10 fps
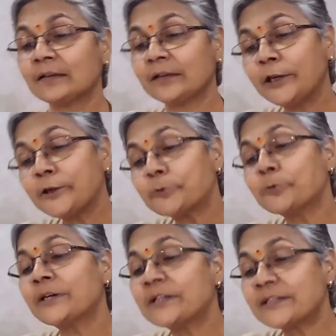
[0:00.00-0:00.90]
into
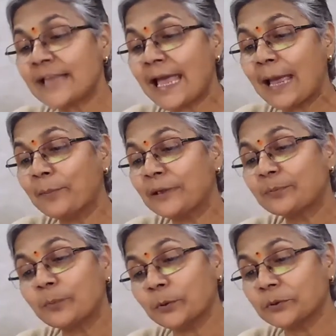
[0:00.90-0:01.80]
its ambit
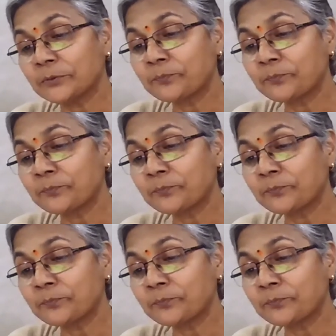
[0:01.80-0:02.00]
both